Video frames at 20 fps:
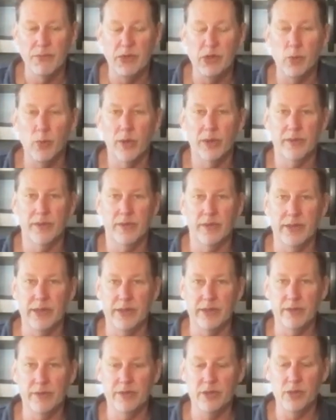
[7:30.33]
You want
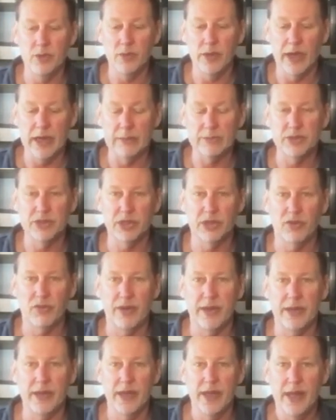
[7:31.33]
the two items to
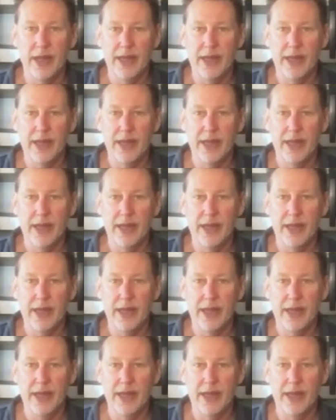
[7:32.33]
create